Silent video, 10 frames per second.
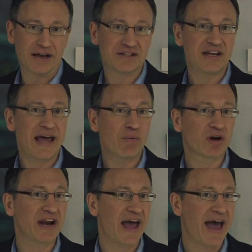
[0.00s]
Today we're
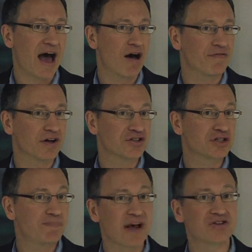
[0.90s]
going to have a
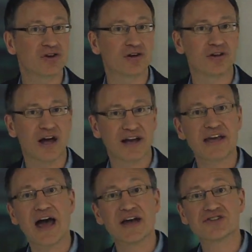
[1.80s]
special
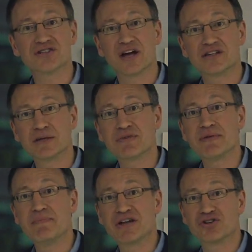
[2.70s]
guest,
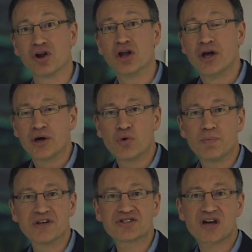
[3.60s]
Timothy Mitchell, who will
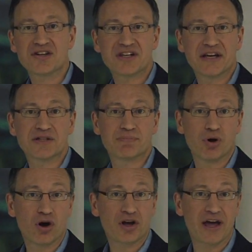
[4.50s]
be discussing his
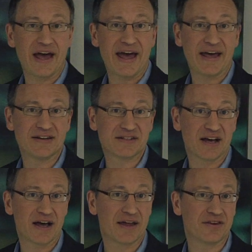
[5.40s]
book and
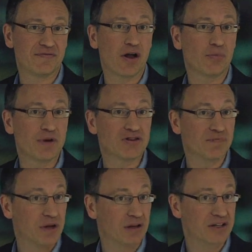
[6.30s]
the development
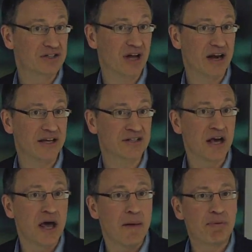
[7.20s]
of Middle East studies.
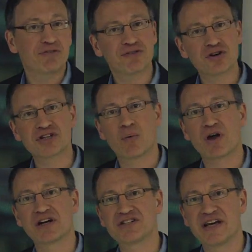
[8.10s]
But first I
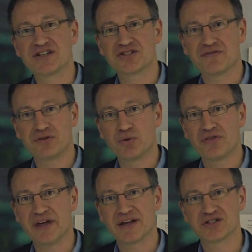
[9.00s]
wanted to say just a few
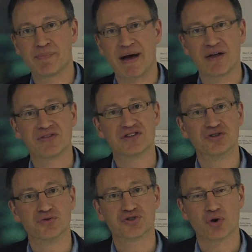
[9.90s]
things about these
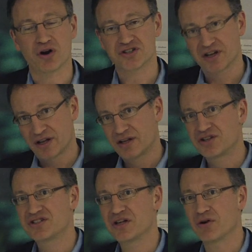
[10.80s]
news stories.
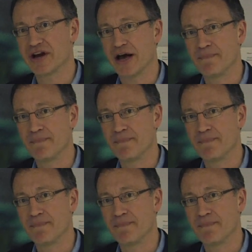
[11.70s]
Syria.